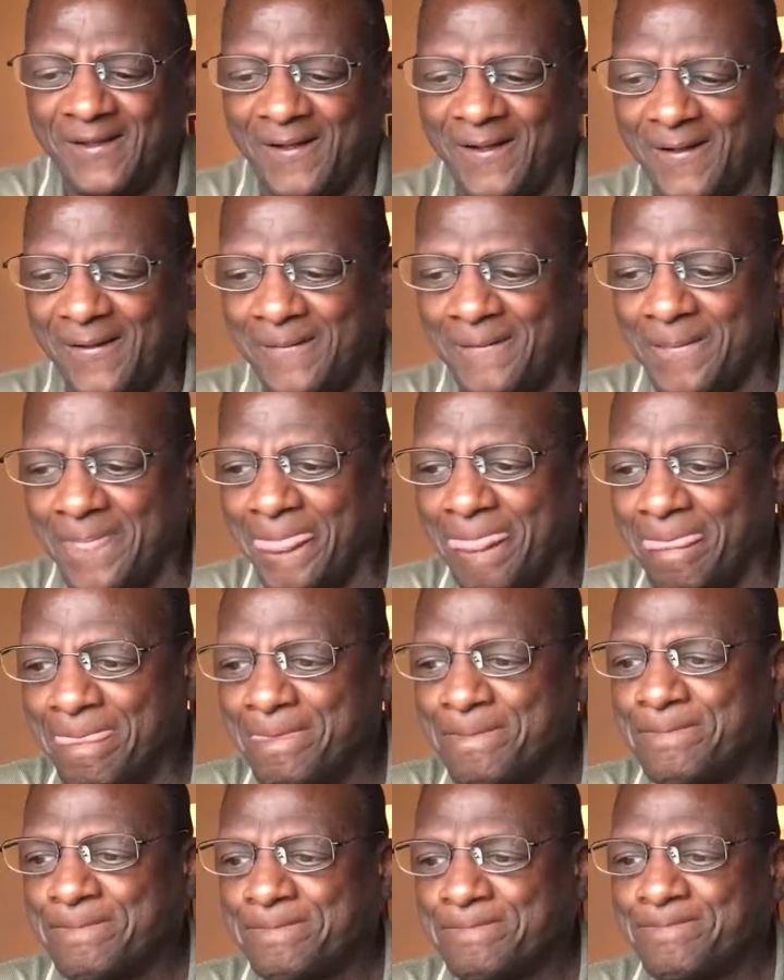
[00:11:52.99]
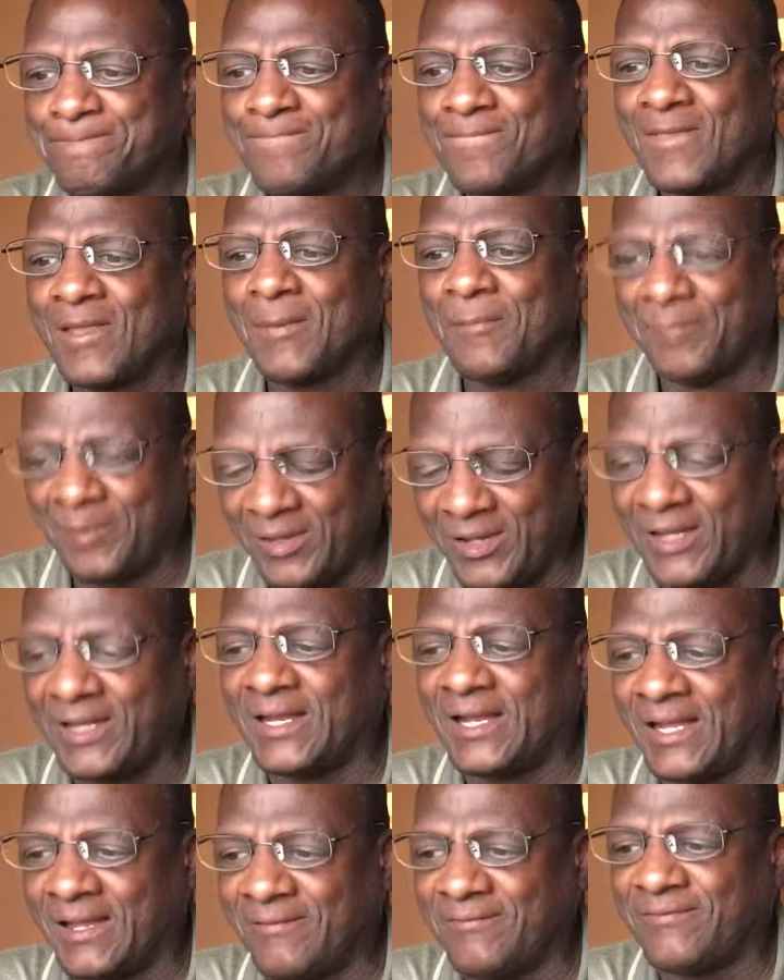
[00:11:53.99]

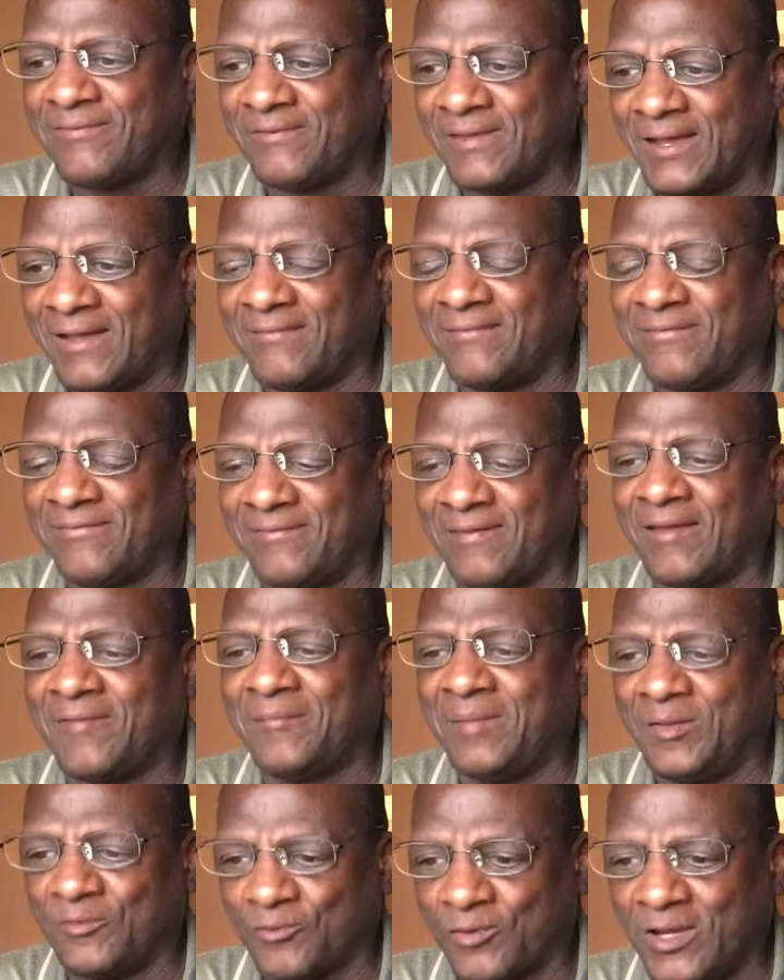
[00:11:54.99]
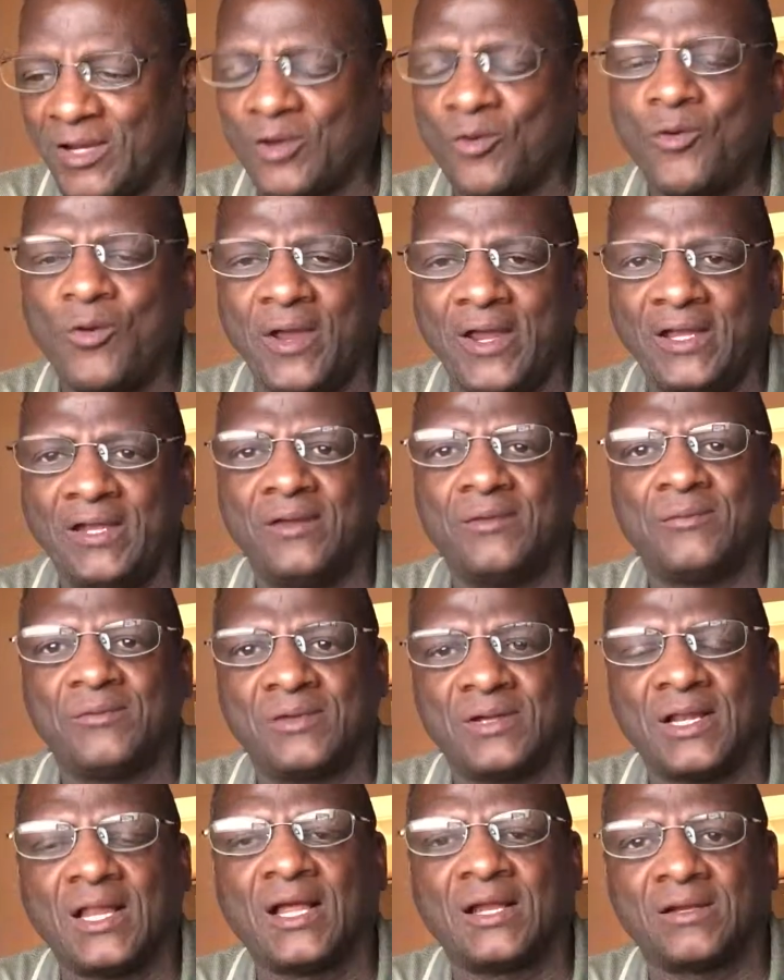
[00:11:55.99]
But I've been reacquainted
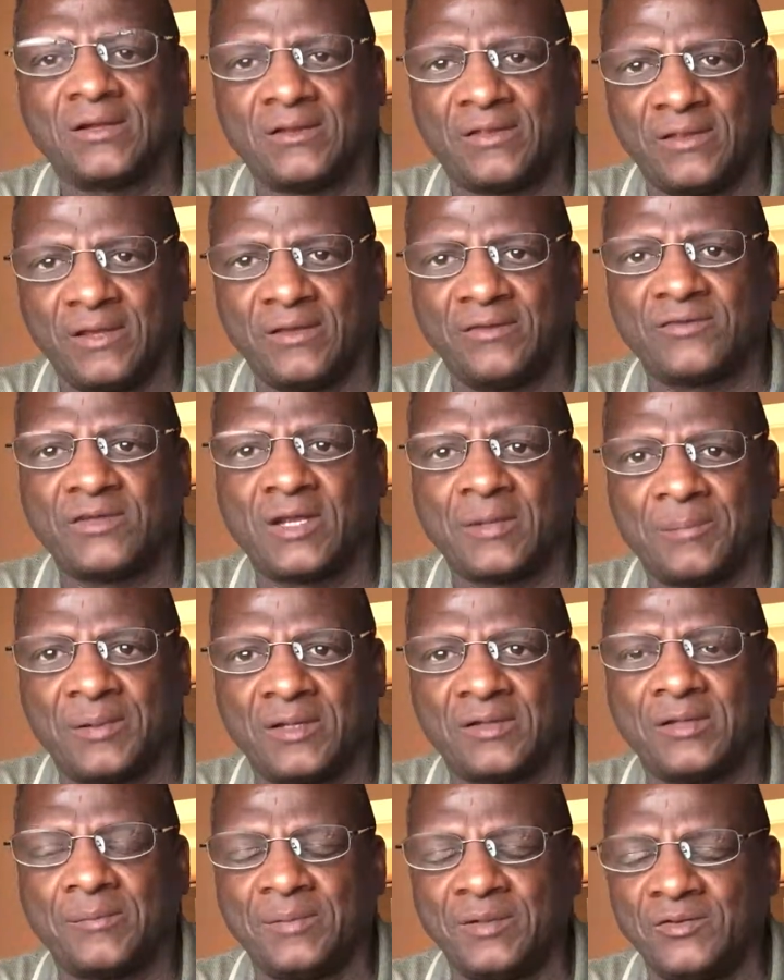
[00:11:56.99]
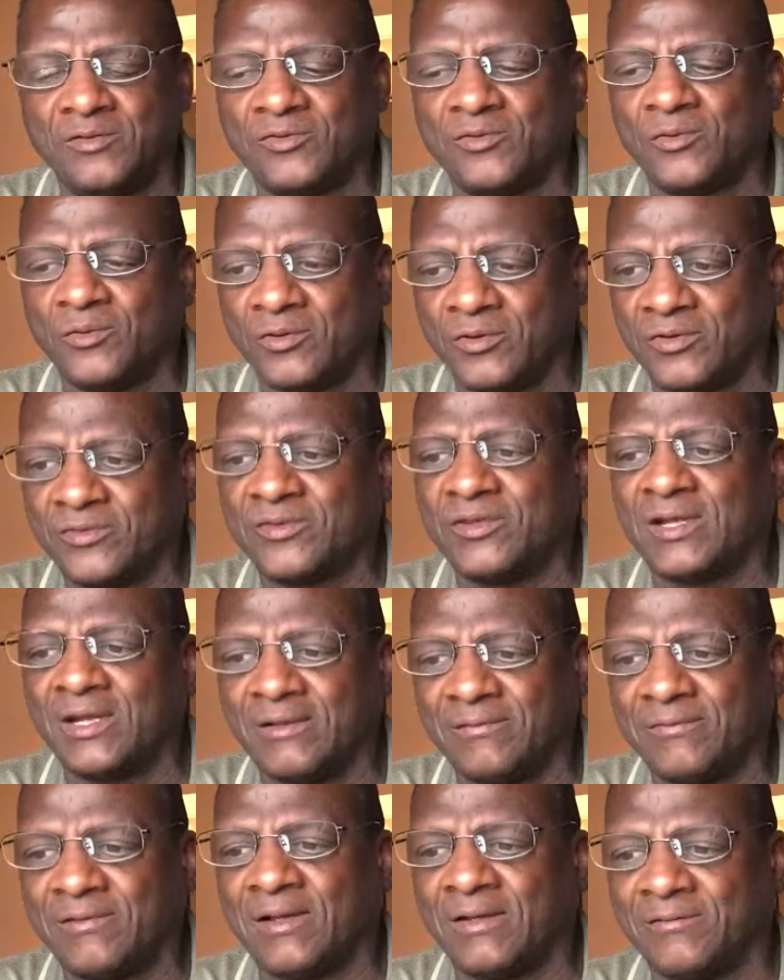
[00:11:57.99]
with a lot of the things that I picked up in this course, and
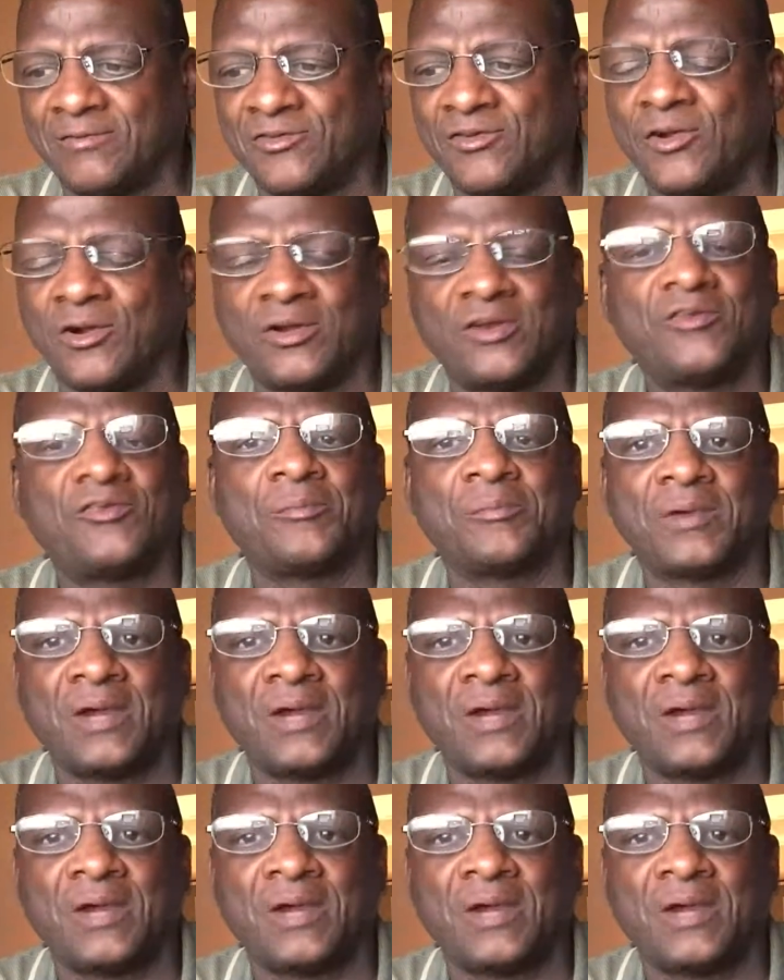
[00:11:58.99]
I've started to